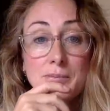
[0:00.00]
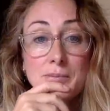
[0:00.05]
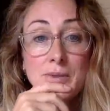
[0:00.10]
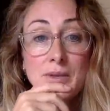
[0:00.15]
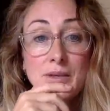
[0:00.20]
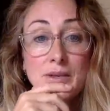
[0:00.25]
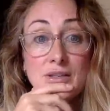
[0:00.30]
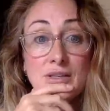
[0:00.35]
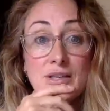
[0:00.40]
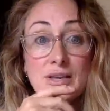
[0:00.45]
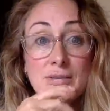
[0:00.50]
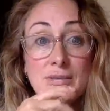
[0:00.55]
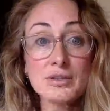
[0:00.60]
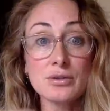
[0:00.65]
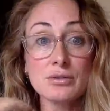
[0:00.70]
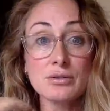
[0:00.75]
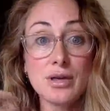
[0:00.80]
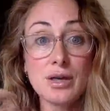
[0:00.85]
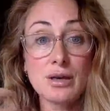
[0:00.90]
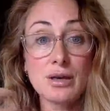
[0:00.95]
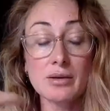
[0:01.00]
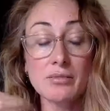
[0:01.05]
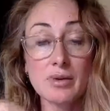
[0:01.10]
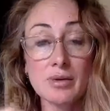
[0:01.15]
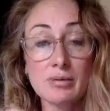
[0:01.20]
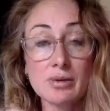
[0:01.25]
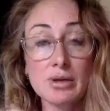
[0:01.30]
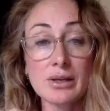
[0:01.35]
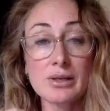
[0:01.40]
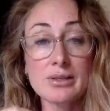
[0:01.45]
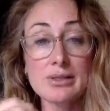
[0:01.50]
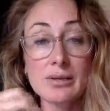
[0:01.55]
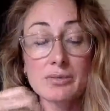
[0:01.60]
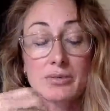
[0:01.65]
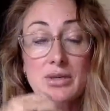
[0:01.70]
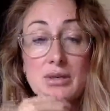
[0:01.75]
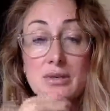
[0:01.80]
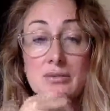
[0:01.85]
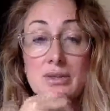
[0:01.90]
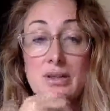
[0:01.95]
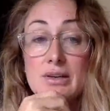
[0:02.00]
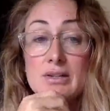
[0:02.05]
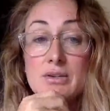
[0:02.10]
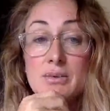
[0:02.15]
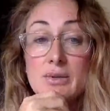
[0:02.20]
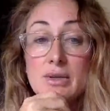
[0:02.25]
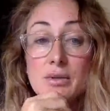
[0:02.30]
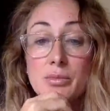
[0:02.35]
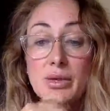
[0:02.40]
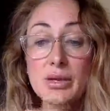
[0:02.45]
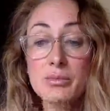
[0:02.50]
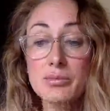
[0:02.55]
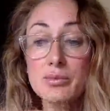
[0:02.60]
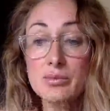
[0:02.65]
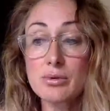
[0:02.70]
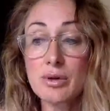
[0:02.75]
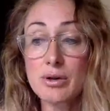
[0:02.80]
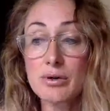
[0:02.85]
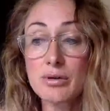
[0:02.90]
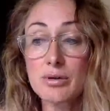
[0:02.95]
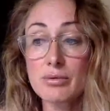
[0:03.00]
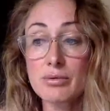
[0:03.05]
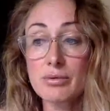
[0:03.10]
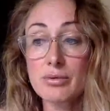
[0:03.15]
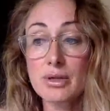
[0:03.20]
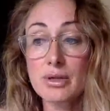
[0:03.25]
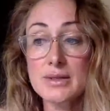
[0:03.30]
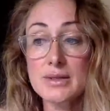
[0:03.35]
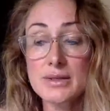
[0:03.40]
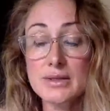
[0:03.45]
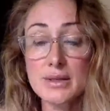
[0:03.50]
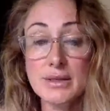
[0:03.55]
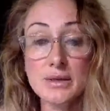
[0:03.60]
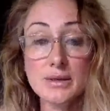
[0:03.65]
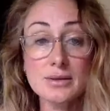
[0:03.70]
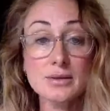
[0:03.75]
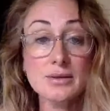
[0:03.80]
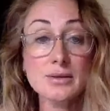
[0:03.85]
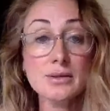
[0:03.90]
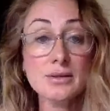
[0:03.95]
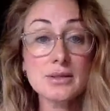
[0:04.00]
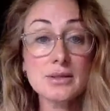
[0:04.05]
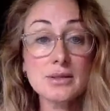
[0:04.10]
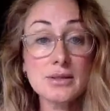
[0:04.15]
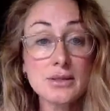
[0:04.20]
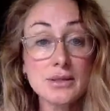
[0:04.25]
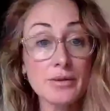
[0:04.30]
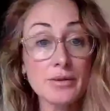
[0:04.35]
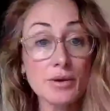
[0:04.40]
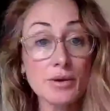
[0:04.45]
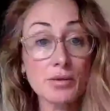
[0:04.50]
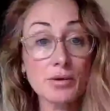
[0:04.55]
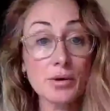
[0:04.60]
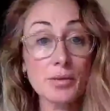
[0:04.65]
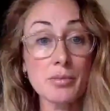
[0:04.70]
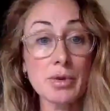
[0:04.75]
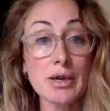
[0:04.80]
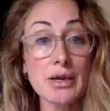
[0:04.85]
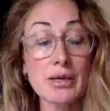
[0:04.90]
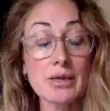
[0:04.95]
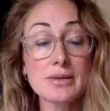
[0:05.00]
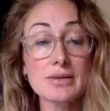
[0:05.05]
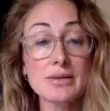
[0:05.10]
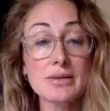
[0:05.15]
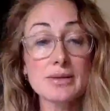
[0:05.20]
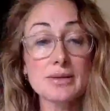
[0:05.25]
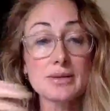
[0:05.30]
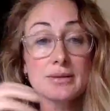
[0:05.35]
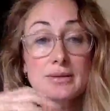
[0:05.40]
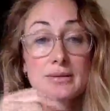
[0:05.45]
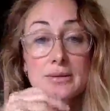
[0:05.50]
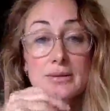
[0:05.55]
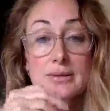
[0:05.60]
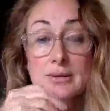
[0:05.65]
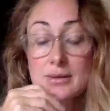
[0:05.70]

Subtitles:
And you just have to kind of be really accepting of that as well. People go through these things at their own pace.